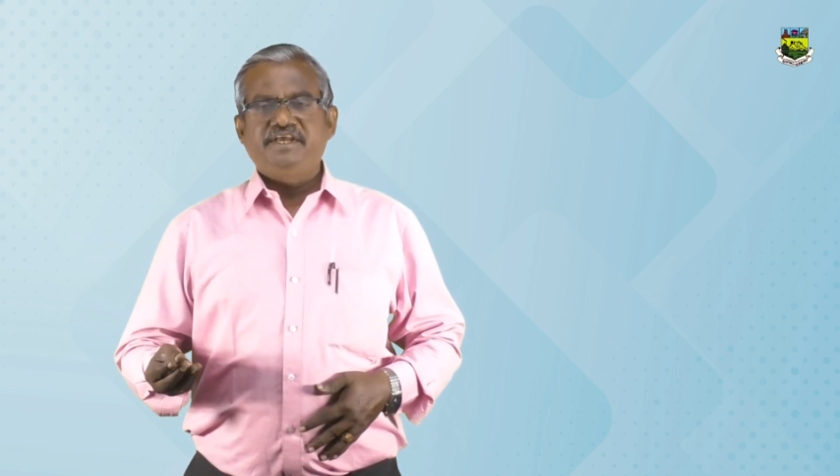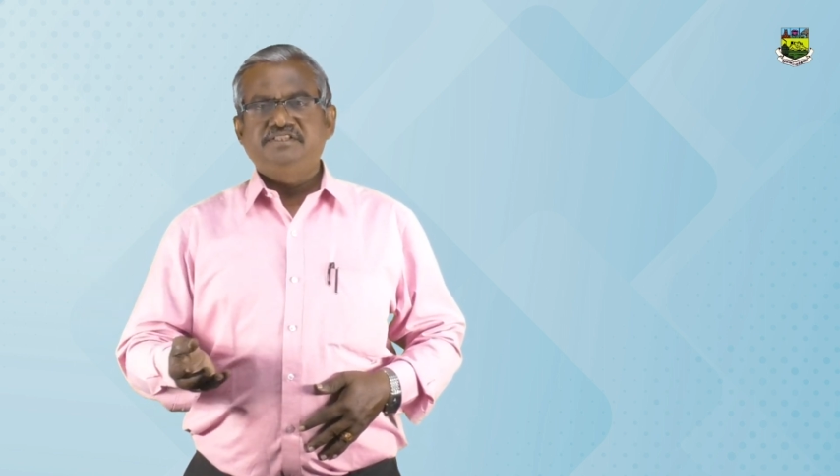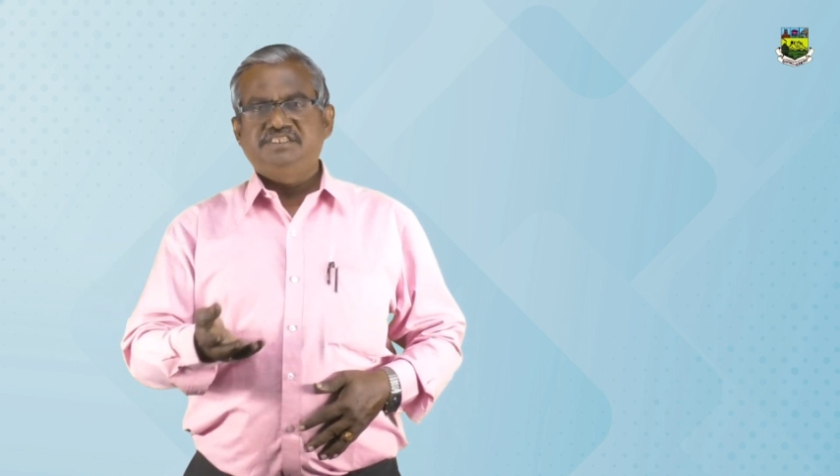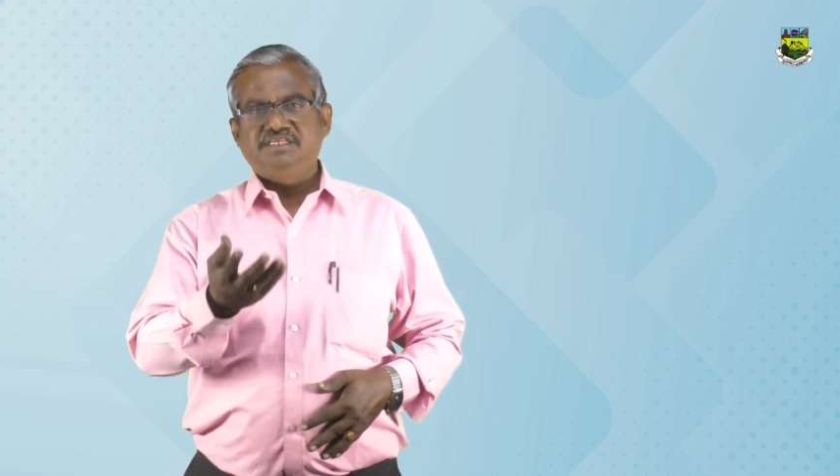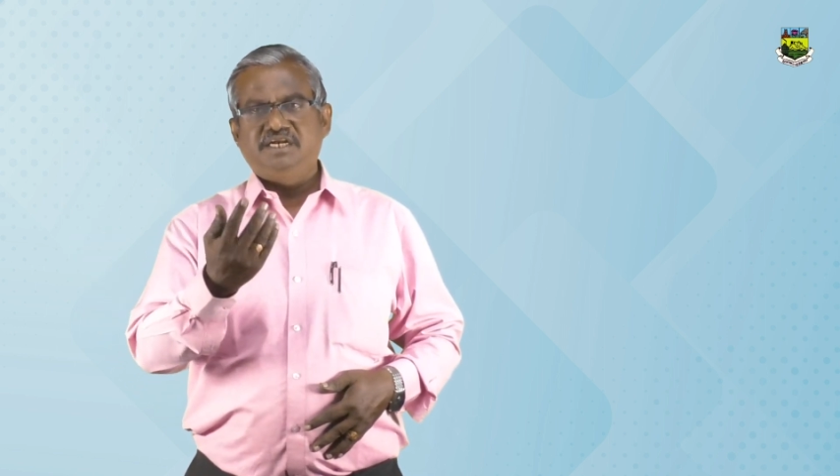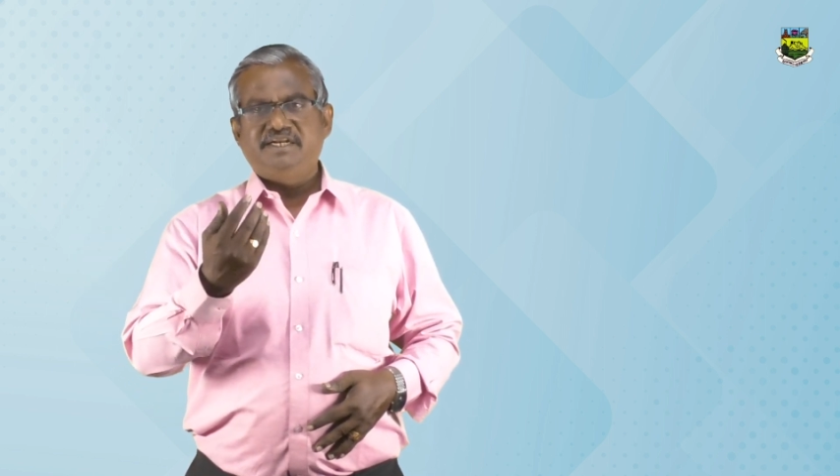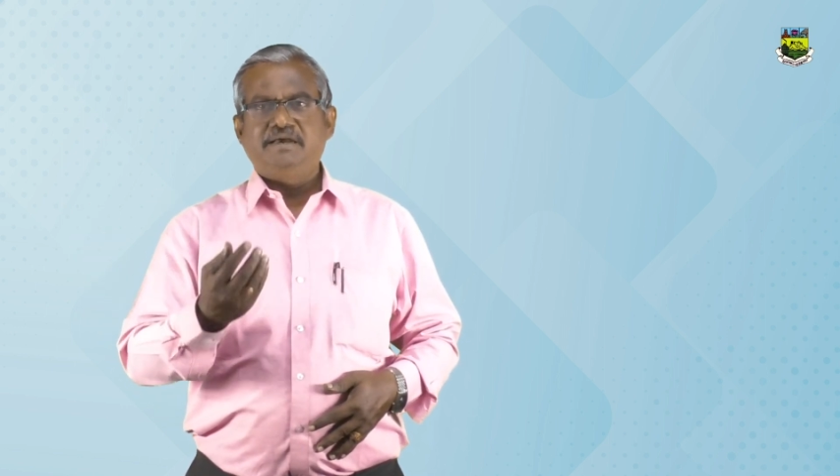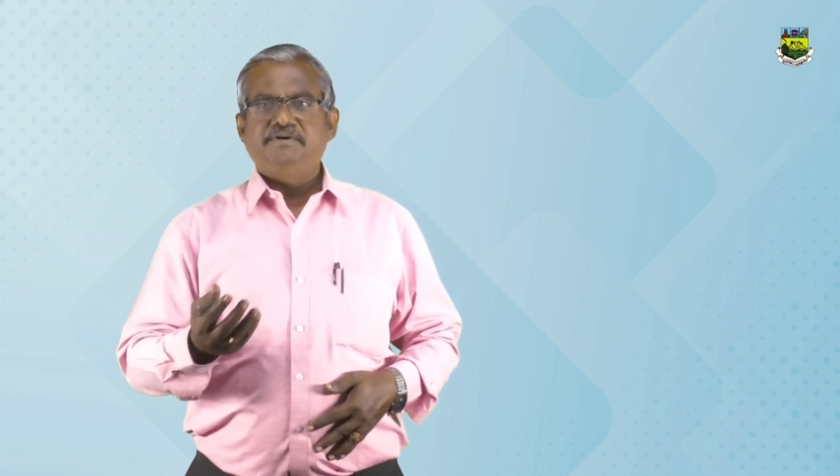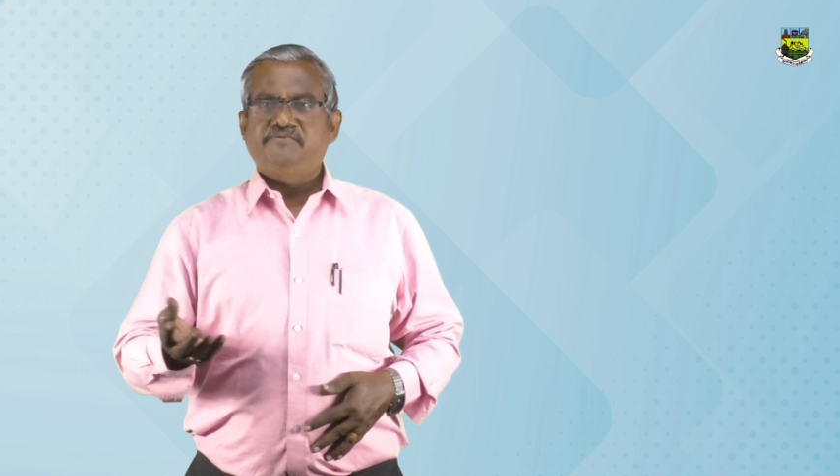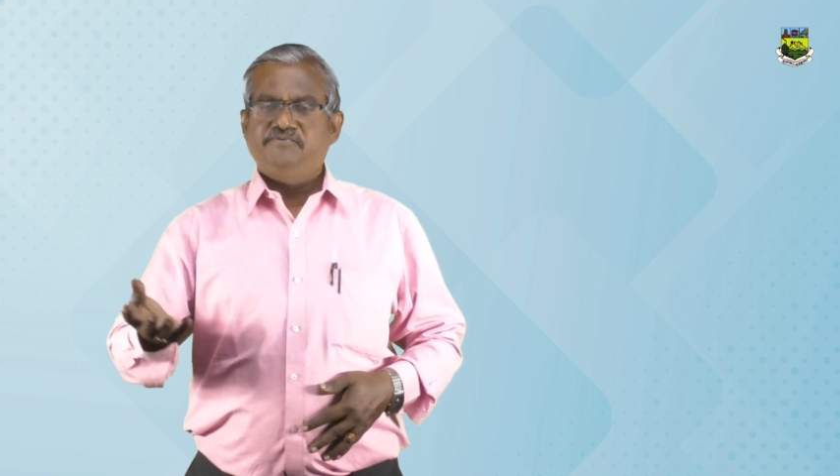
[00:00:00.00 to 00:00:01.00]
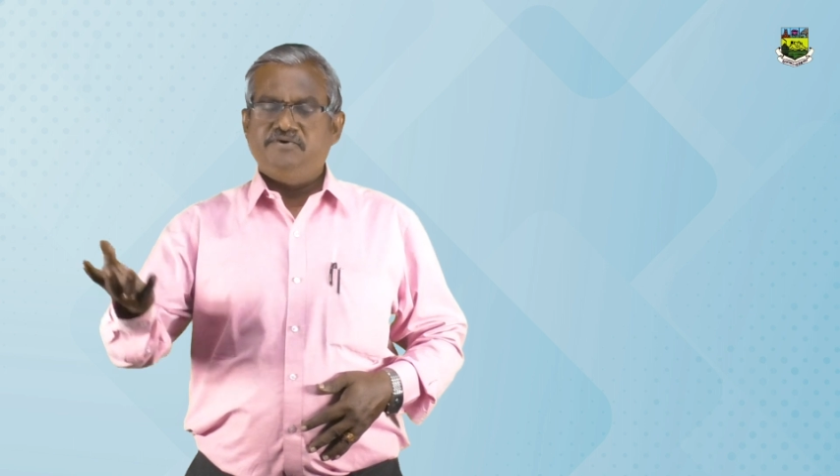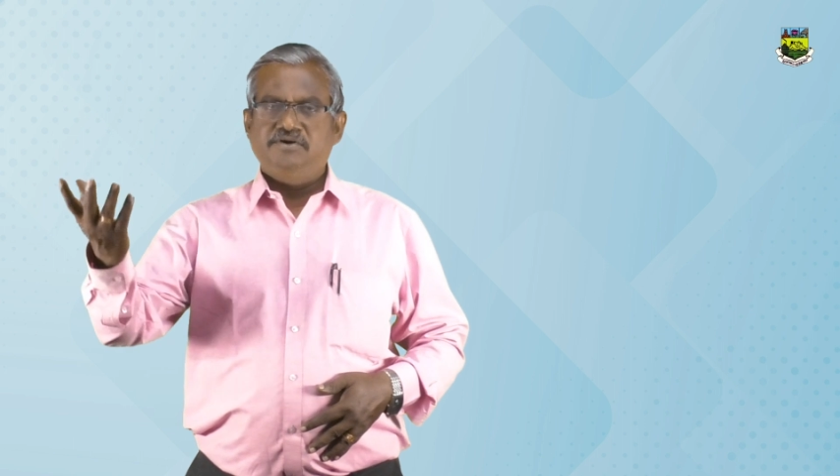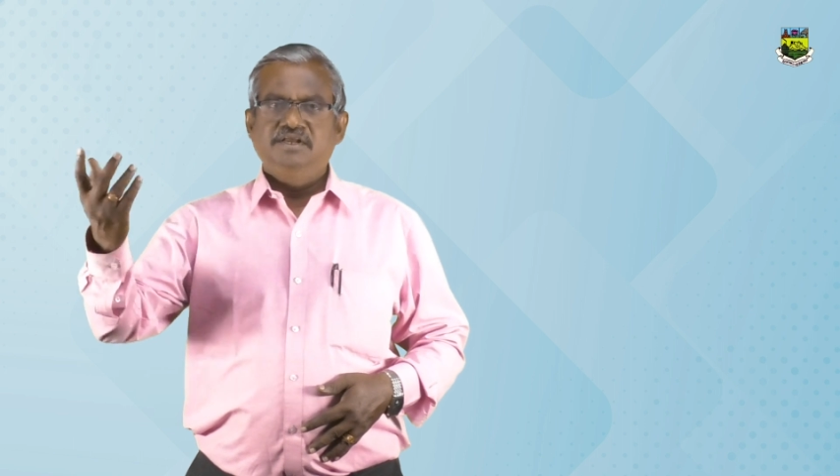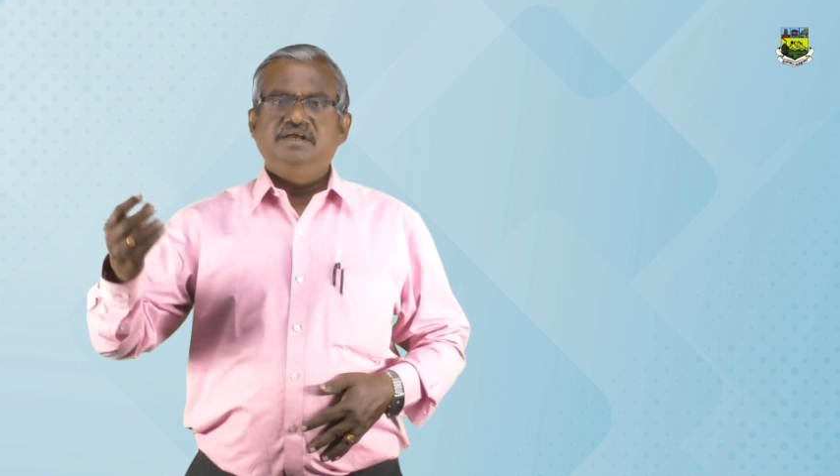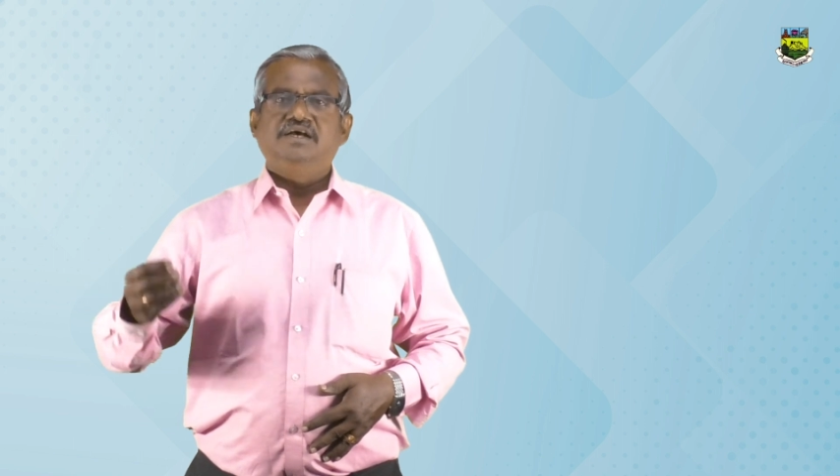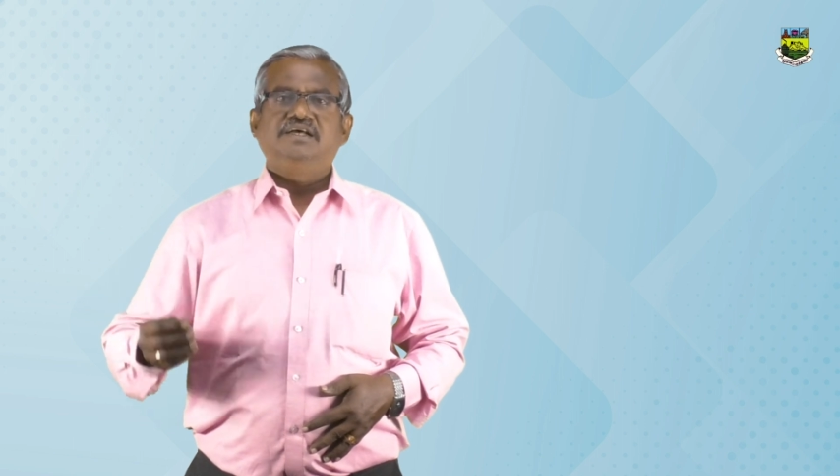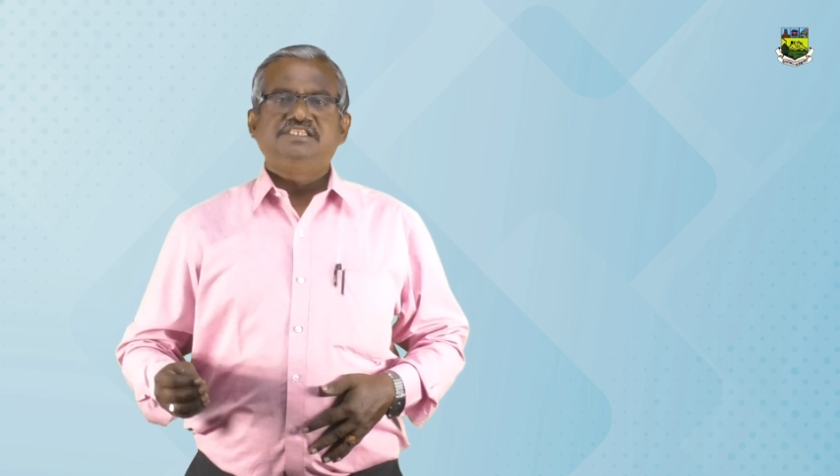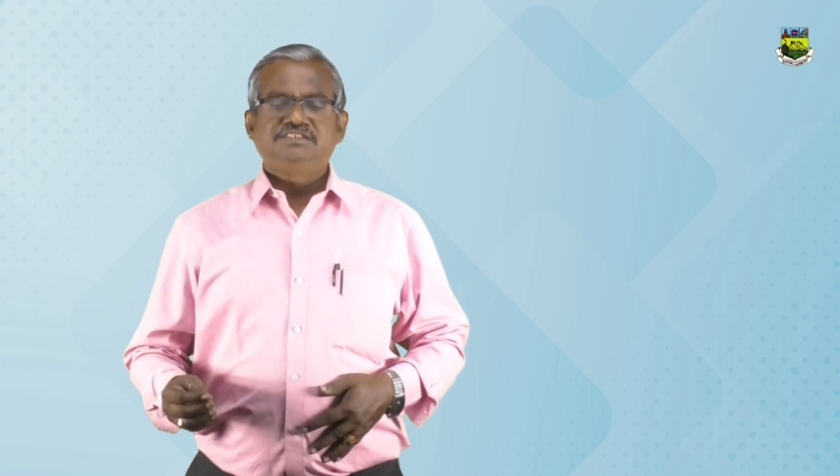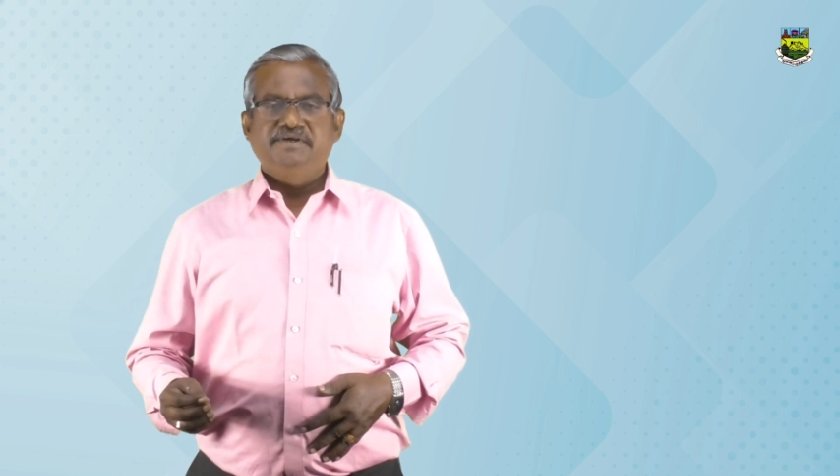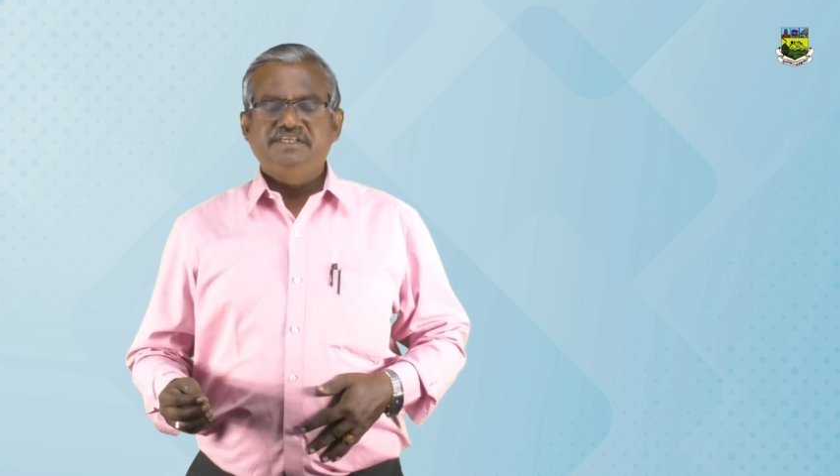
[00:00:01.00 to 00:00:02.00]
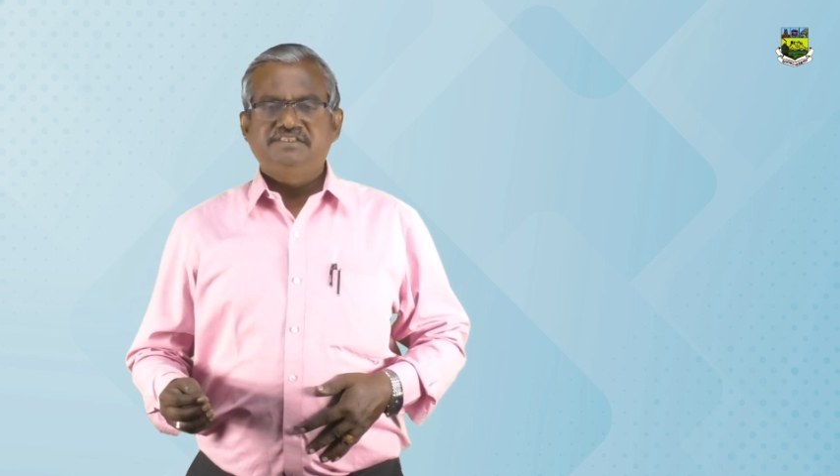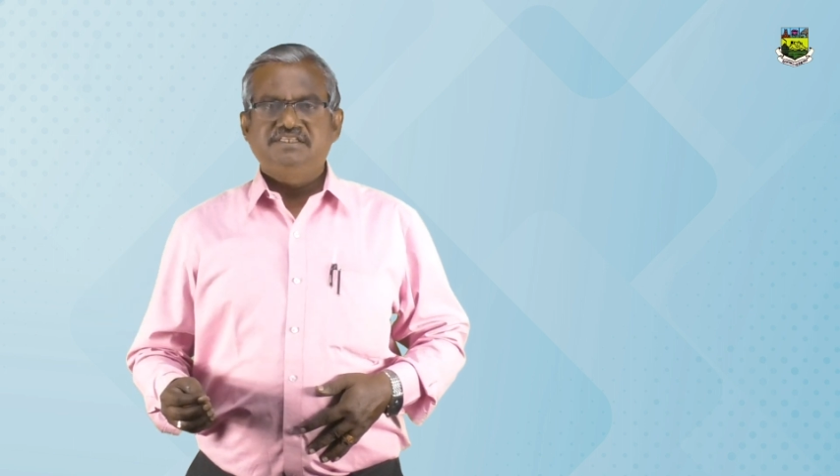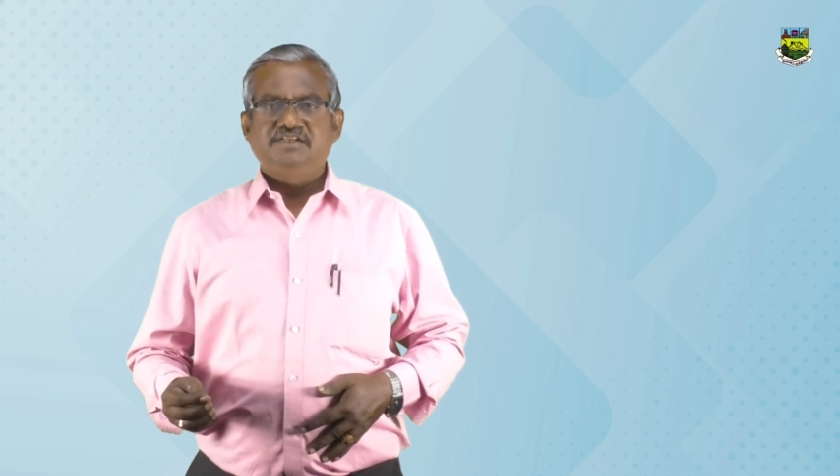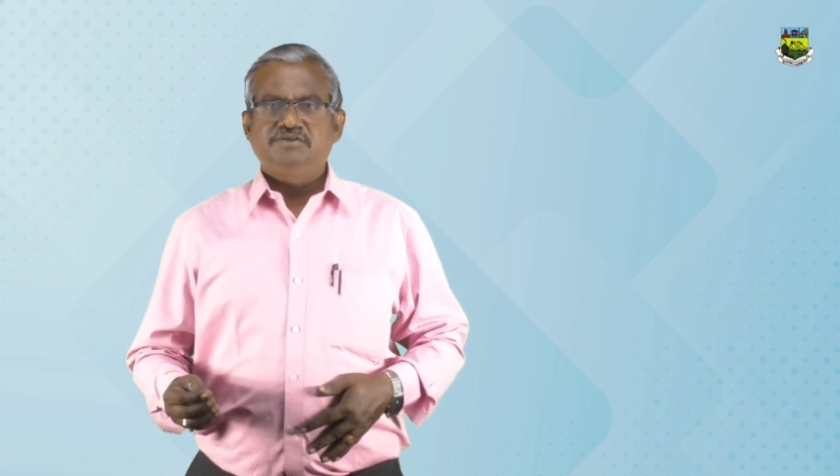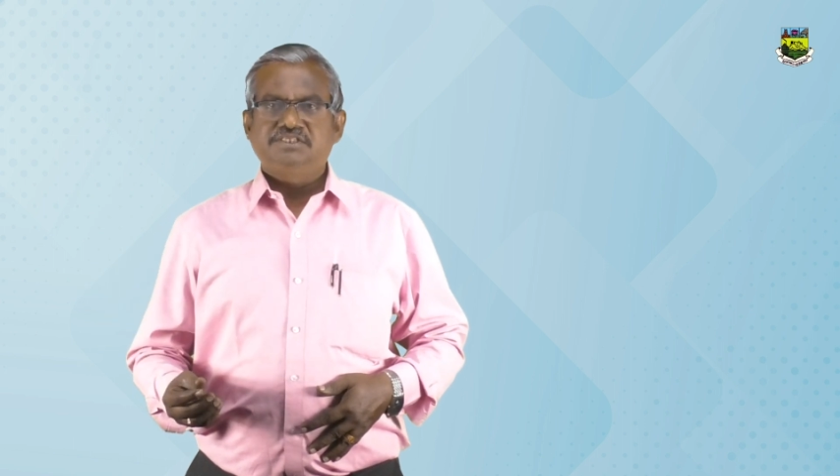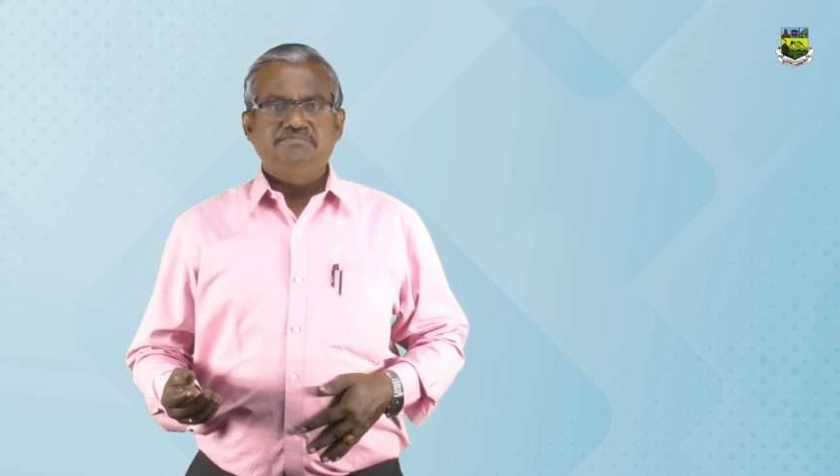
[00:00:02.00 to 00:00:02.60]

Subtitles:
take this tablet for this medicine,